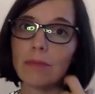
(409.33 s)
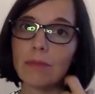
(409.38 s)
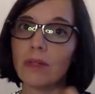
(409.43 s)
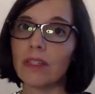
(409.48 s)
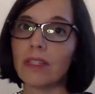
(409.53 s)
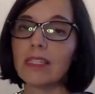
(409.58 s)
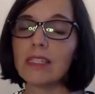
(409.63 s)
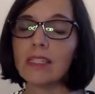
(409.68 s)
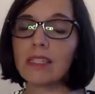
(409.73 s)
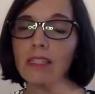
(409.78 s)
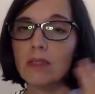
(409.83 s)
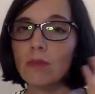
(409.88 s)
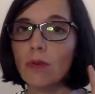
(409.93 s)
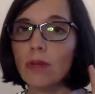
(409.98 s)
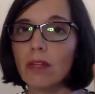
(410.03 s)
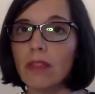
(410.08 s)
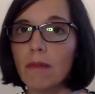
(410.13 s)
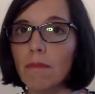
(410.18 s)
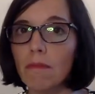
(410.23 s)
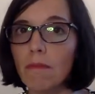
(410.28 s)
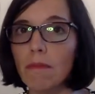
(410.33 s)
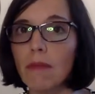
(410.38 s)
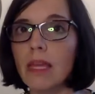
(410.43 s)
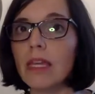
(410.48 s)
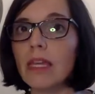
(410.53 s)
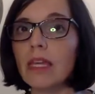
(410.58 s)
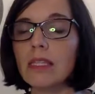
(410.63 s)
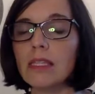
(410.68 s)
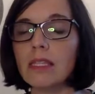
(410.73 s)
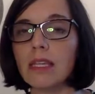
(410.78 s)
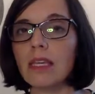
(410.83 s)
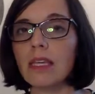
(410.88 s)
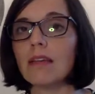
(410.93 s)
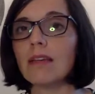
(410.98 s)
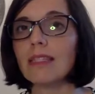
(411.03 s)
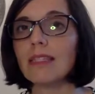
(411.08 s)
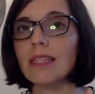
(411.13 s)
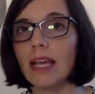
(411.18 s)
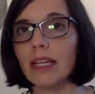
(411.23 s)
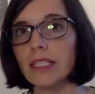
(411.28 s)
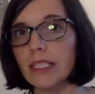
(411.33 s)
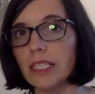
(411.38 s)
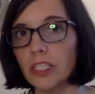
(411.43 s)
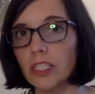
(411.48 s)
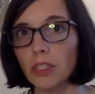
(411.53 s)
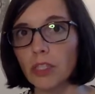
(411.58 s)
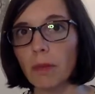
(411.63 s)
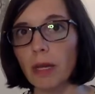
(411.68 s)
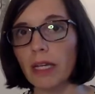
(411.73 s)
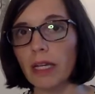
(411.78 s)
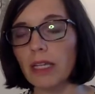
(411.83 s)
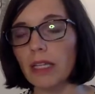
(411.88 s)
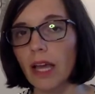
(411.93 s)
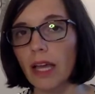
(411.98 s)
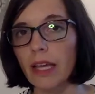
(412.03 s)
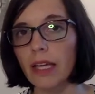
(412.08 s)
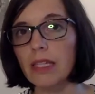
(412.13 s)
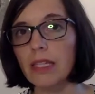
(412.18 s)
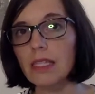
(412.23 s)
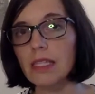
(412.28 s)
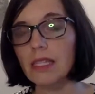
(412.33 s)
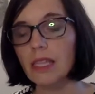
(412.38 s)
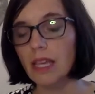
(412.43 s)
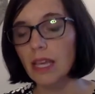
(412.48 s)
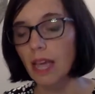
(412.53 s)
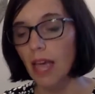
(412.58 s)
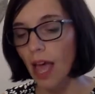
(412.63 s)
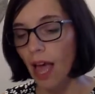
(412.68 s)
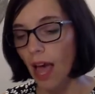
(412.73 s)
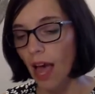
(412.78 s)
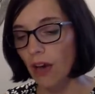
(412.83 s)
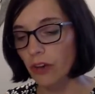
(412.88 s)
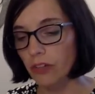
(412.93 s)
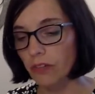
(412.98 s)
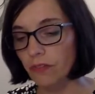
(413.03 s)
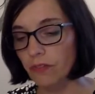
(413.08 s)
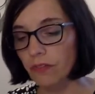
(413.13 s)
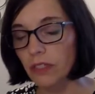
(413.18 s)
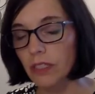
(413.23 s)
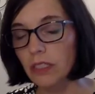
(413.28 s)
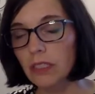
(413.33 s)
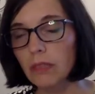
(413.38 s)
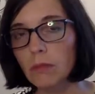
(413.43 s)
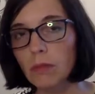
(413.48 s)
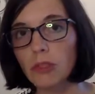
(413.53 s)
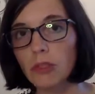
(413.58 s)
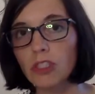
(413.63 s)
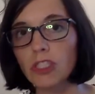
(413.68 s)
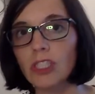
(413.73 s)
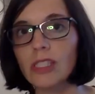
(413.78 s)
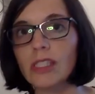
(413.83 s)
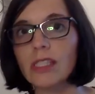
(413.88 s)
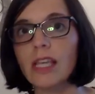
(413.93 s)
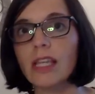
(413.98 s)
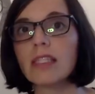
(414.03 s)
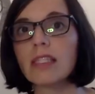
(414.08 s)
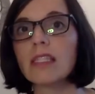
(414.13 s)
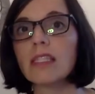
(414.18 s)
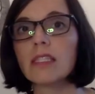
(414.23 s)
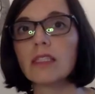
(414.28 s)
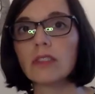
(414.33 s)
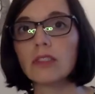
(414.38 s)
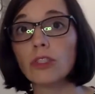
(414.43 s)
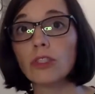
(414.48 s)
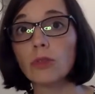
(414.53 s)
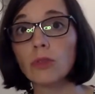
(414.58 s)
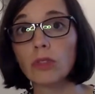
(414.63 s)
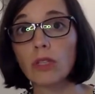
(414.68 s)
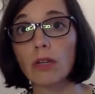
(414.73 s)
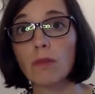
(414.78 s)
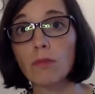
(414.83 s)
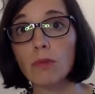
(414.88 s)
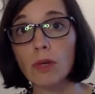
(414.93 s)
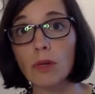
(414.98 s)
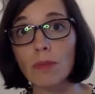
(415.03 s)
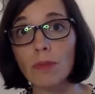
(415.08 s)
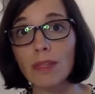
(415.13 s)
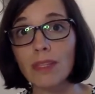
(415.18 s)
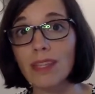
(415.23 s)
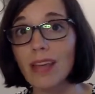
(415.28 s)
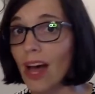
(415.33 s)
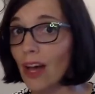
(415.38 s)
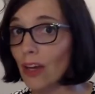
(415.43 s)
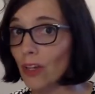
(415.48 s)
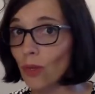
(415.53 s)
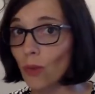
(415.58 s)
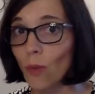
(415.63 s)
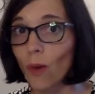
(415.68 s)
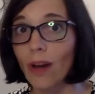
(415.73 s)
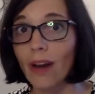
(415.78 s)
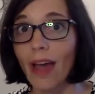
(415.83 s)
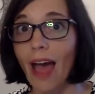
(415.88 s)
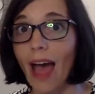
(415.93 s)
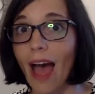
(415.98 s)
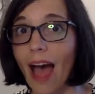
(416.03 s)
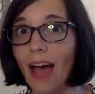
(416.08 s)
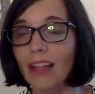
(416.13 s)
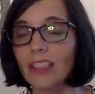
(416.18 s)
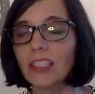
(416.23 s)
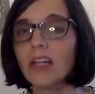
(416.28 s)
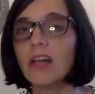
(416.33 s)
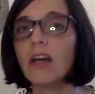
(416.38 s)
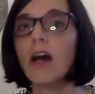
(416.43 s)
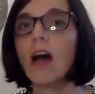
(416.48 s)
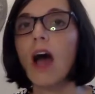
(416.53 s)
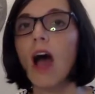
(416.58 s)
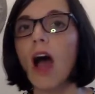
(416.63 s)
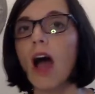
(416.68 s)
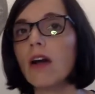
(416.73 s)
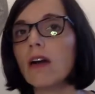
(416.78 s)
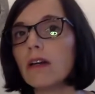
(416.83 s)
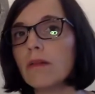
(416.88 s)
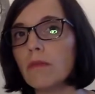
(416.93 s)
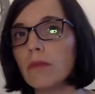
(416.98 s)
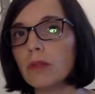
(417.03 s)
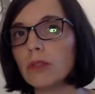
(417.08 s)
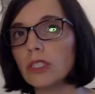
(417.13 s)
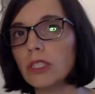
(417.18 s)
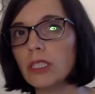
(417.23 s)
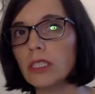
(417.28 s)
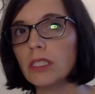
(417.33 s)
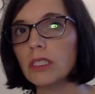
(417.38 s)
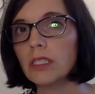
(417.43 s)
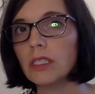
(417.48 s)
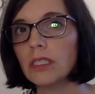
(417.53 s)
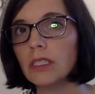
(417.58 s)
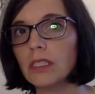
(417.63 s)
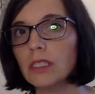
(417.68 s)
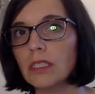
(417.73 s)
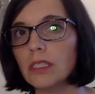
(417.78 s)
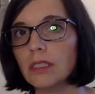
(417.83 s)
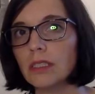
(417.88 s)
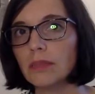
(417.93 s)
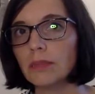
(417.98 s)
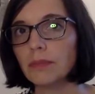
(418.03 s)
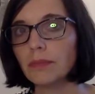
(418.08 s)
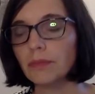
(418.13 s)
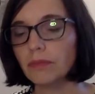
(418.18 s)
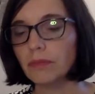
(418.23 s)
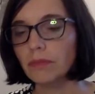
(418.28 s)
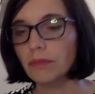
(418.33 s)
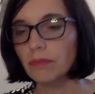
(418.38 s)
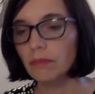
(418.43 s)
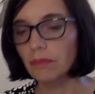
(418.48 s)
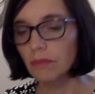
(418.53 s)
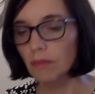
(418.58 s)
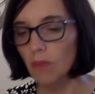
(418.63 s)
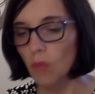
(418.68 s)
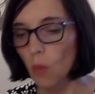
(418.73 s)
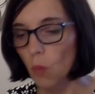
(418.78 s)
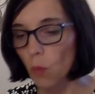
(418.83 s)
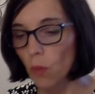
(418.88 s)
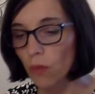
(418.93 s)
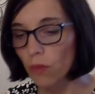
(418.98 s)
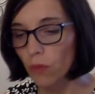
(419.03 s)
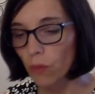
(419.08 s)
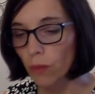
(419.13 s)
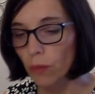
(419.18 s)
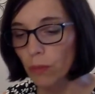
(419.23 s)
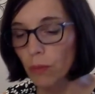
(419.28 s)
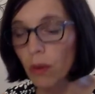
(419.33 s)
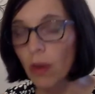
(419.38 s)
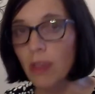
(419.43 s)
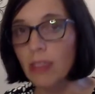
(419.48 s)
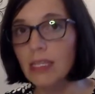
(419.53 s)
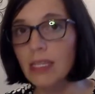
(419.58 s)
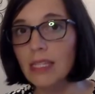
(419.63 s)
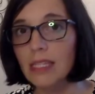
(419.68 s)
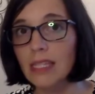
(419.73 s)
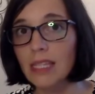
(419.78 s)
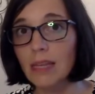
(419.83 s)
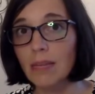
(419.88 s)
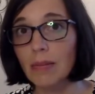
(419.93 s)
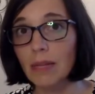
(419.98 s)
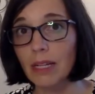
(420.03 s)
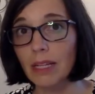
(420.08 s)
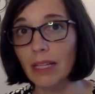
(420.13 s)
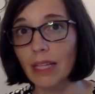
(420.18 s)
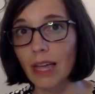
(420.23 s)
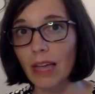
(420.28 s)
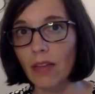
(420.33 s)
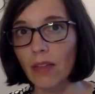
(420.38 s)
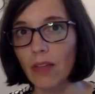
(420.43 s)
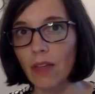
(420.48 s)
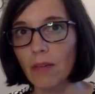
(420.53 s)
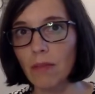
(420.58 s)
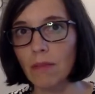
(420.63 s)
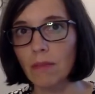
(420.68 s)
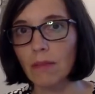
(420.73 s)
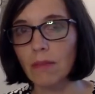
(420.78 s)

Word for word: this is one of the many skills I teach my clients how to feel emotions and still choose on purpose how you want to act. Our emotions, and if we process them and allow them,